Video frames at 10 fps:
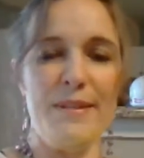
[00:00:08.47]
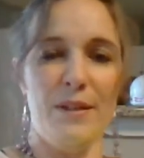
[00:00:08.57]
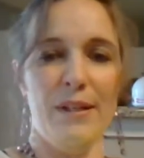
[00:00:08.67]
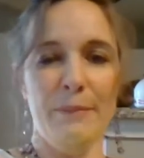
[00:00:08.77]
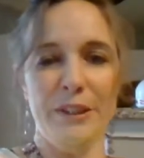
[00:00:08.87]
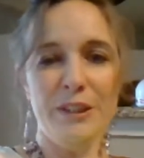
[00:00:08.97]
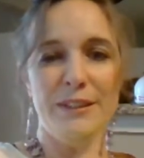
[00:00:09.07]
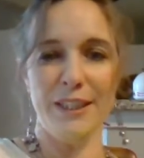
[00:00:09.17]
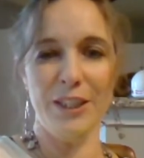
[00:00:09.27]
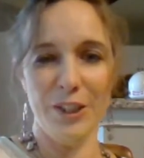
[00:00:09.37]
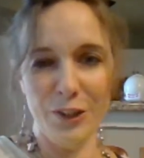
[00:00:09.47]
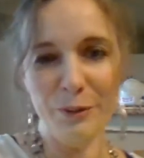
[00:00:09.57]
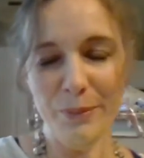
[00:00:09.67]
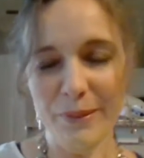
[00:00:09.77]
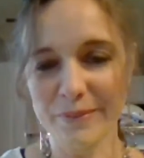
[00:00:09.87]
So how much is a
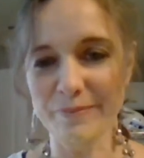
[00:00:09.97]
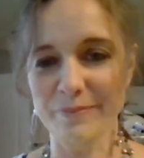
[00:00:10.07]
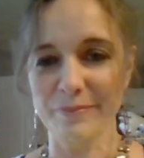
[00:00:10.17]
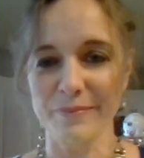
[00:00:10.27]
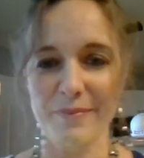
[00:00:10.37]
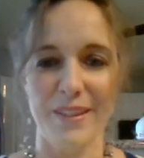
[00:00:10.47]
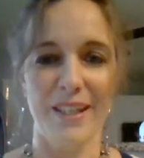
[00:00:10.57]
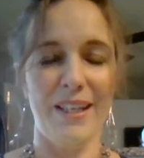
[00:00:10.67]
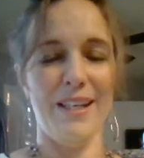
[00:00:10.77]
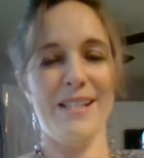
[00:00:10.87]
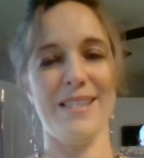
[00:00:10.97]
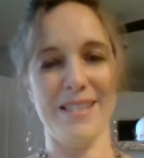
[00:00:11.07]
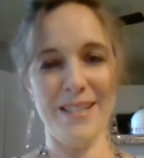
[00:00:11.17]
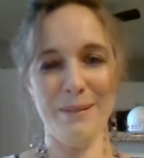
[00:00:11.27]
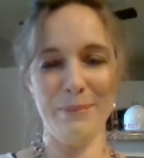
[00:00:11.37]
cube?
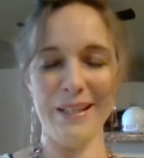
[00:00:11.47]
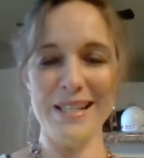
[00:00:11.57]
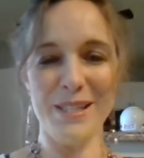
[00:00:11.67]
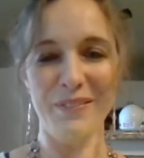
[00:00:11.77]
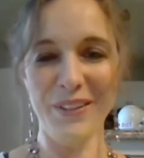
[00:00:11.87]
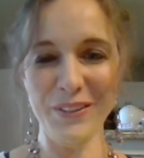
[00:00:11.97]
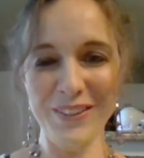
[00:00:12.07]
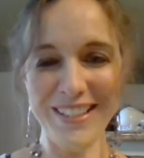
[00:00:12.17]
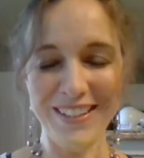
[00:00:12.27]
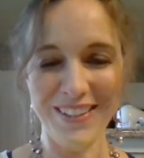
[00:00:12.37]
It's 10 plates of 100,